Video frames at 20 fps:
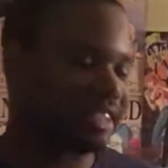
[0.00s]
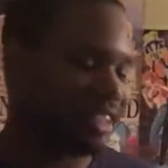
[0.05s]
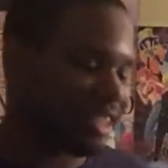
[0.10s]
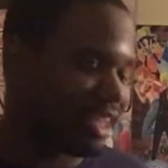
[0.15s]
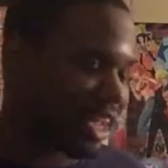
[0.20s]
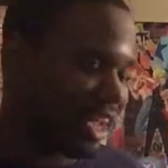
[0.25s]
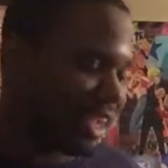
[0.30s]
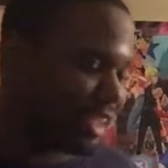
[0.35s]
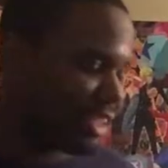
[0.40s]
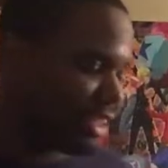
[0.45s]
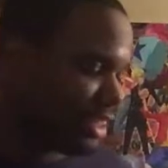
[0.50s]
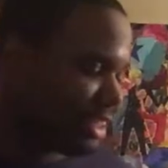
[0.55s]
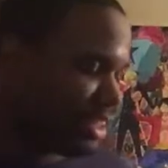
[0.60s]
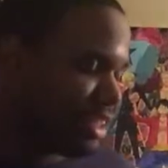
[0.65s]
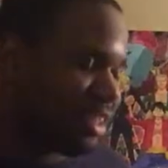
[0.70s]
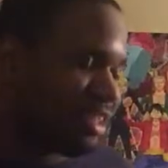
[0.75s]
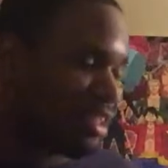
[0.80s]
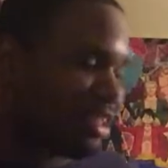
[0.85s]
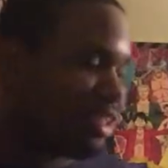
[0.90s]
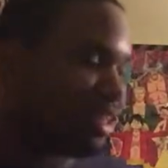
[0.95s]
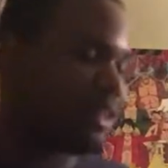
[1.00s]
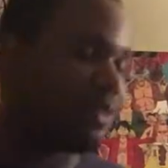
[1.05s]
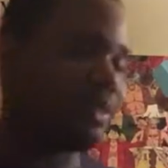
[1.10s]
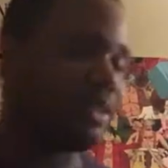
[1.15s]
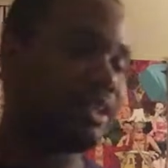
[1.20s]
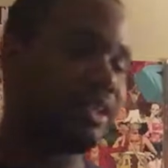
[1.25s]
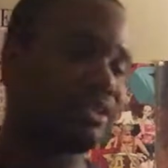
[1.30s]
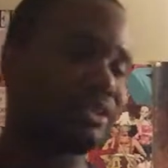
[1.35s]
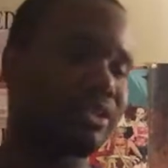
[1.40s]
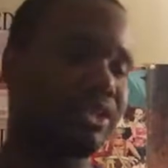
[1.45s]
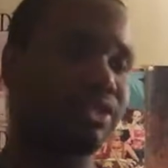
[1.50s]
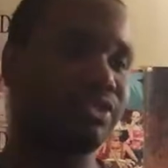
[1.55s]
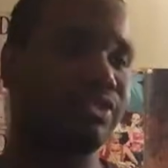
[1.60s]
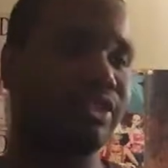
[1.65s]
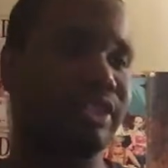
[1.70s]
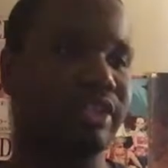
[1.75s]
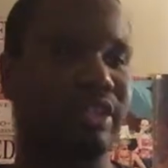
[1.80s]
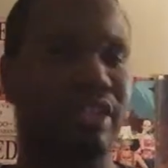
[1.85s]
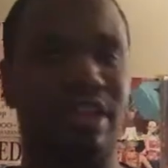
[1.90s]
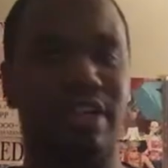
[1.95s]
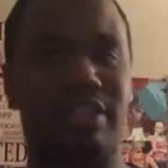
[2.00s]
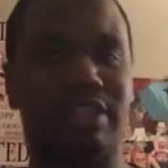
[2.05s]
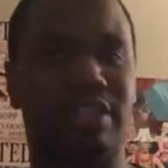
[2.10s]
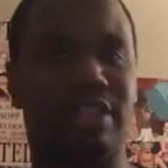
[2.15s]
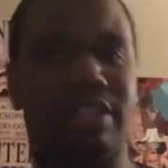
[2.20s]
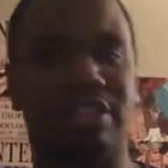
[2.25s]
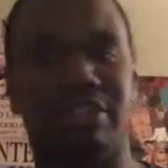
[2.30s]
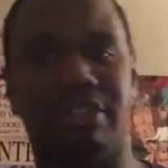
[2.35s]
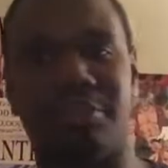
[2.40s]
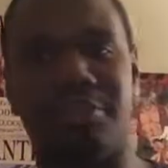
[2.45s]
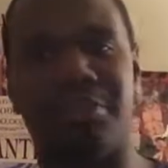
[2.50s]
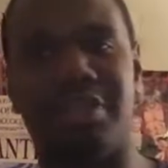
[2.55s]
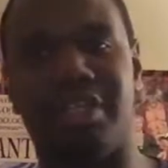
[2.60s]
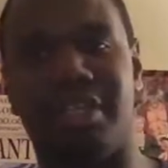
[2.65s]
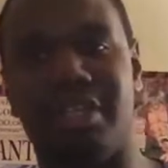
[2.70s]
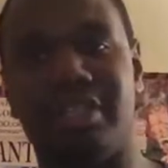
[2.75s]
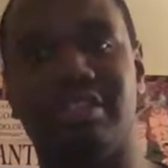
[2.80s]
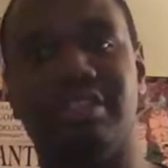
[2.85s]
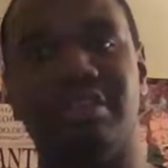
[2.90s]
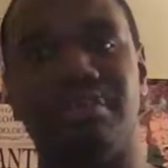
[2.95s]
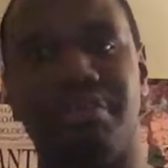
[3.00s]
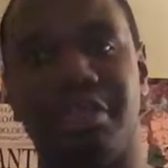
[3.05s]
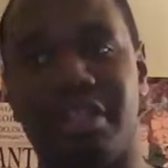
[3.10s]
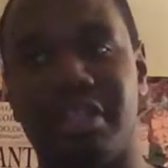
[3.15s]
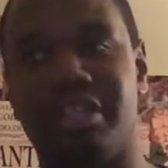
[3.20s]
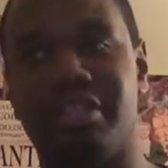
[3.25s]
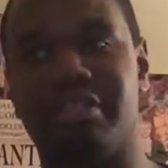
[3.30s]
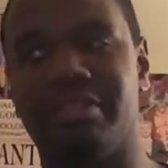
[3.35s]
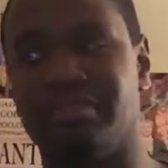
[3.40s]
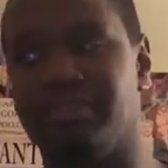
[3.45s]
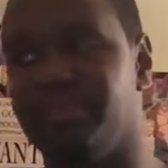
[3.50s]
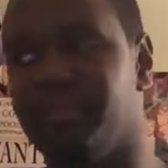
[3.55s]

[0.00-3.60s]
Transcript: They're like, oh, well, sorry for your loss. Here's your money. Here's the money.